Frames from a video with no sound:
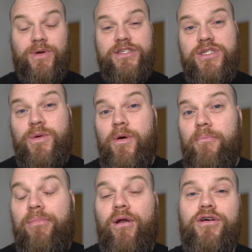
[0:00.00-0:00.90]
when
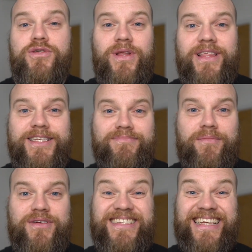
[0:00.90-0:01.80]
someone plugs one of these
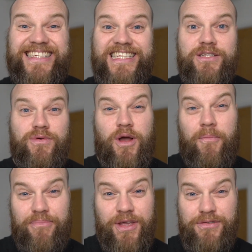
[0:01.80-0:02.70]
memory sticks into a
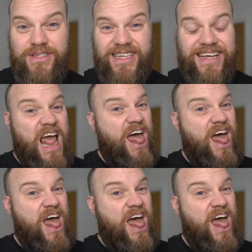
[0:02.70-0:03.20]
computer,